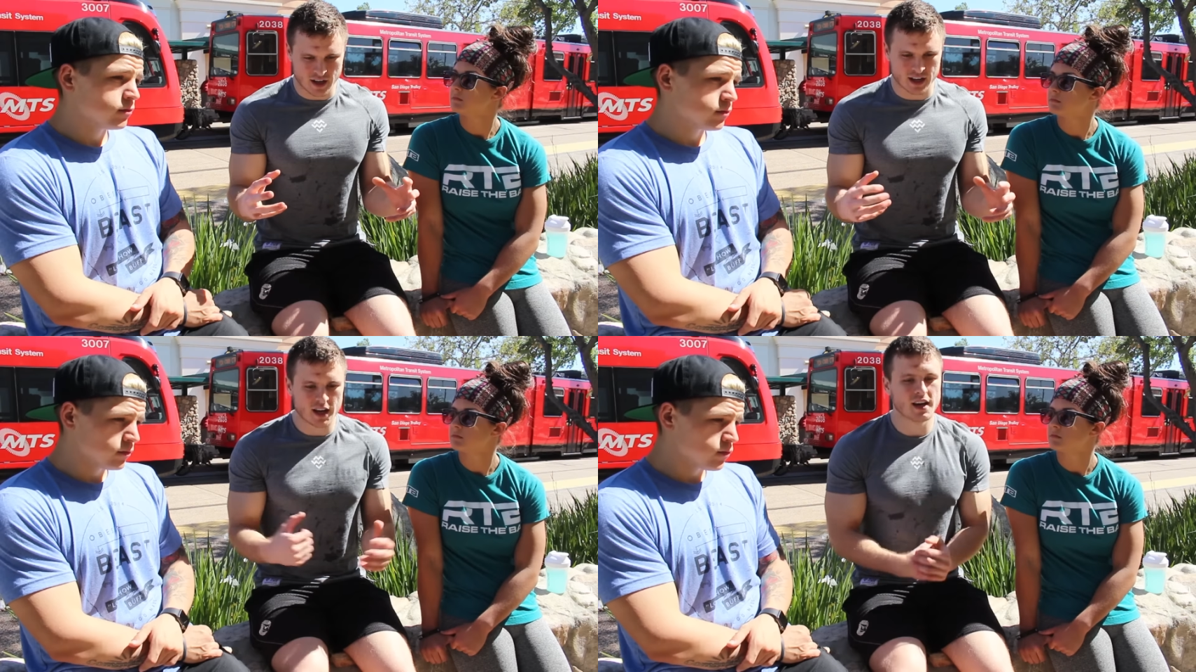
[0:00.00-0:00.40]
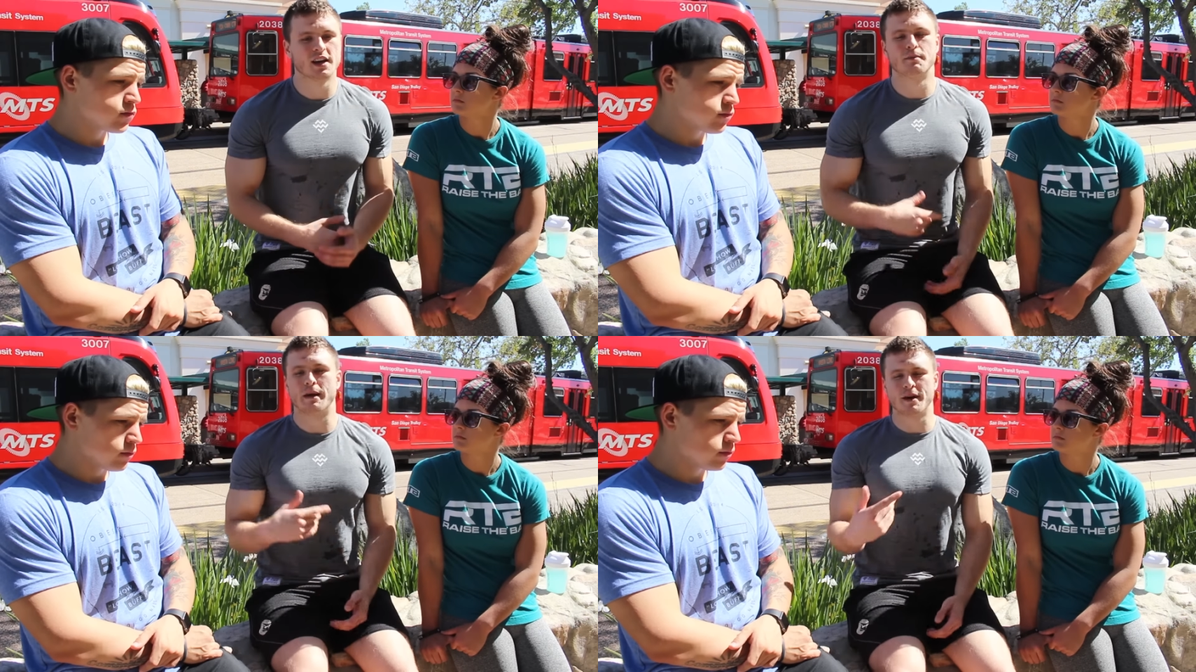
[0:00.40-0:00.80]
Speaker 1: like,
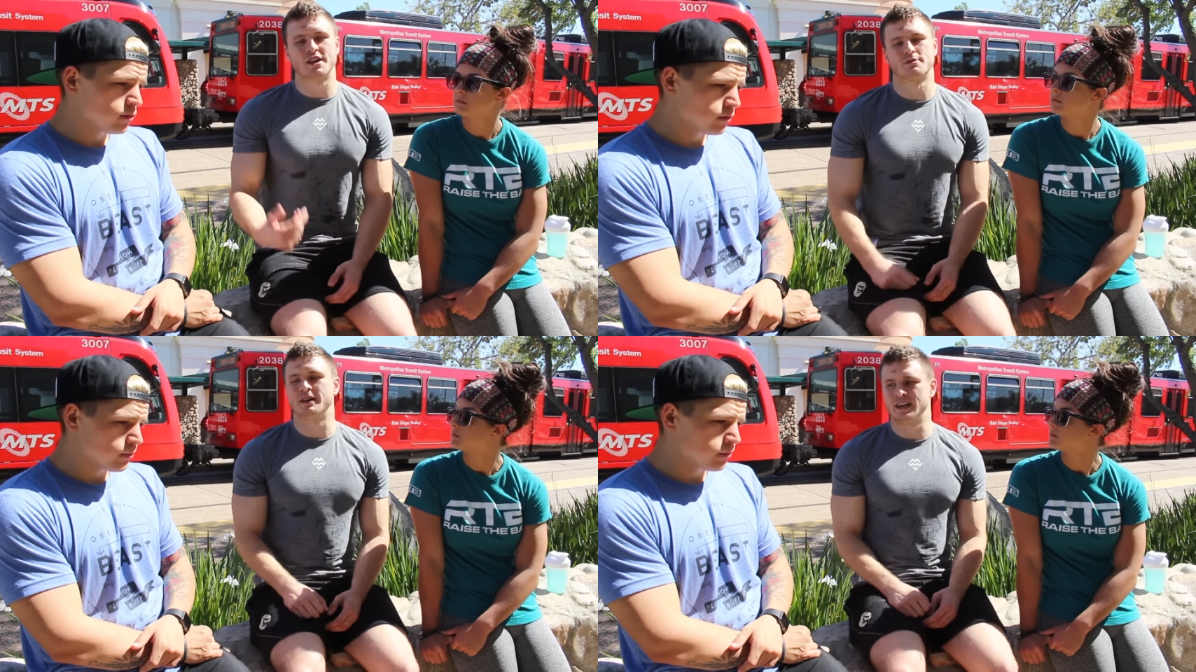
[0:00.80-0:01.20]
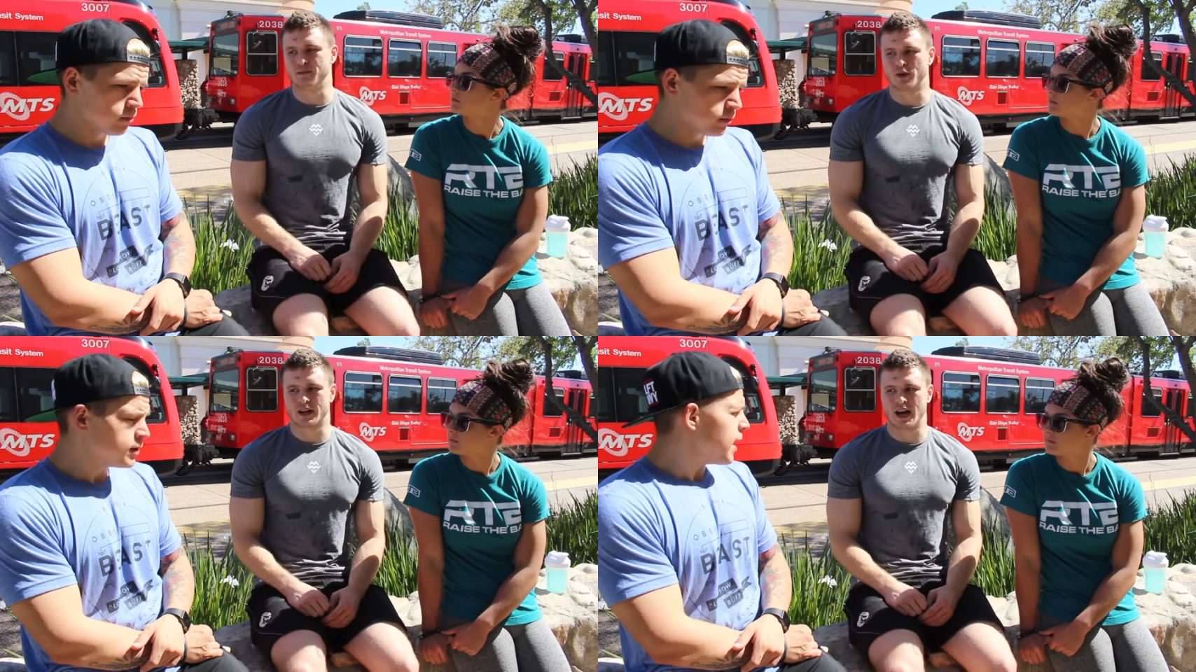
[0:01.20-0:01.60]
maybe I should be
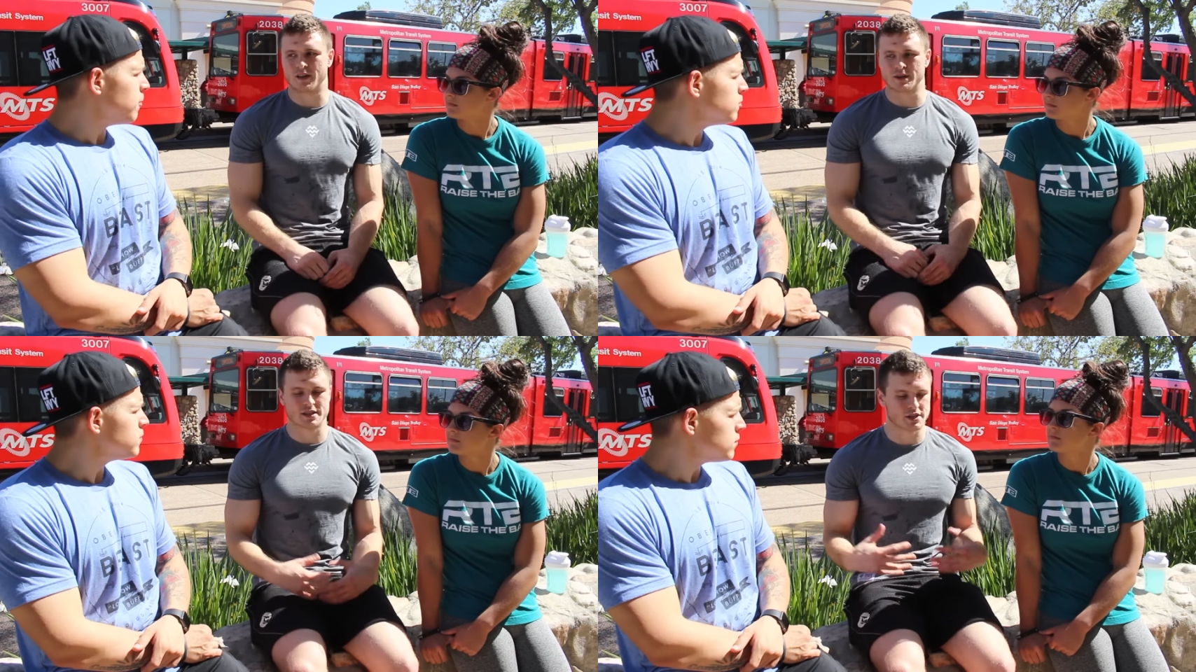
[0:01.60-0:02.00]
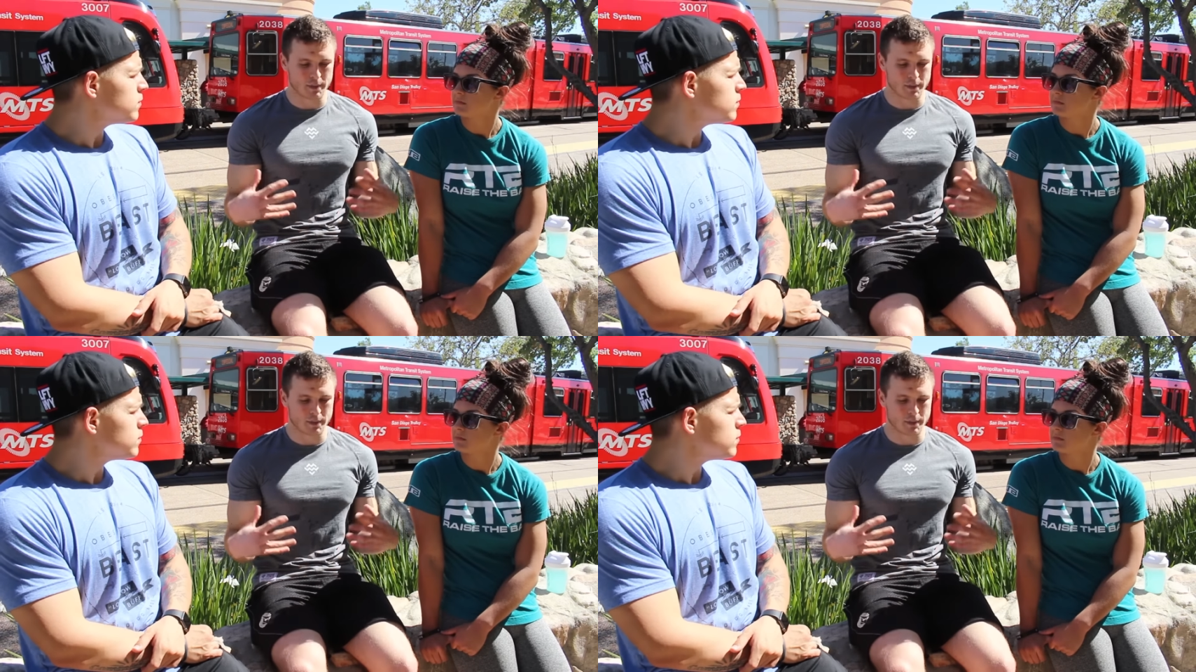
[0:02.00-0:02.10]
eating more calories.